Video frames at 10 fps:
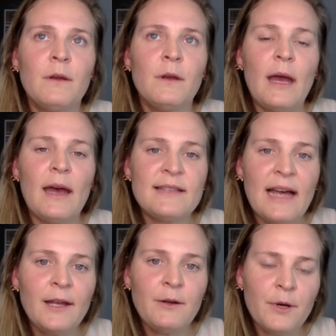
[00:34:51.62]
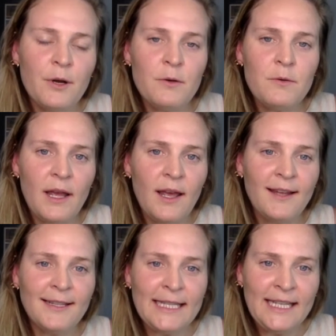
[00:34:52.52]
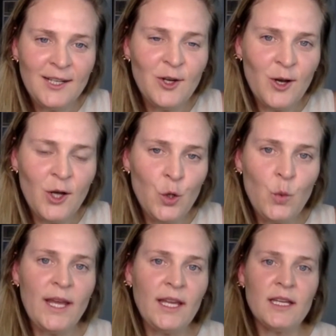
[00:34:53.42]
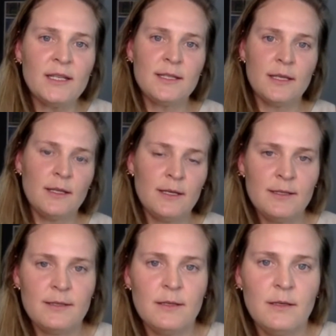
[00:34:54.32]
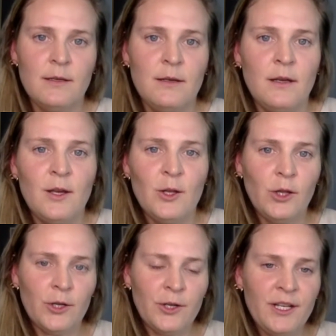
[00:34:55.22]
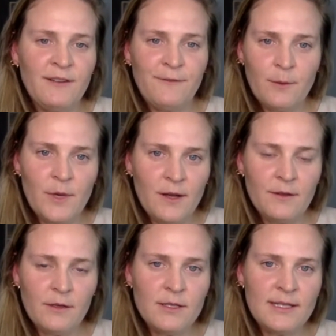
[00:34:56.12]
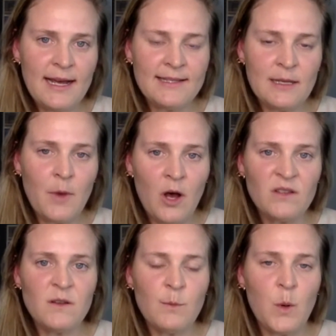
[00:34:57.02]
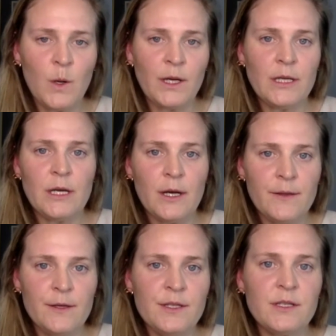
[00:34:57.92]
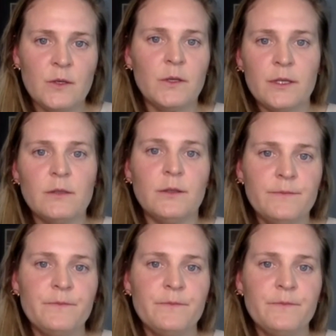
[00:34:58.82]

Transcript: as I grow and lean all the way into this, learning from others as I'm also pouring into others is critical.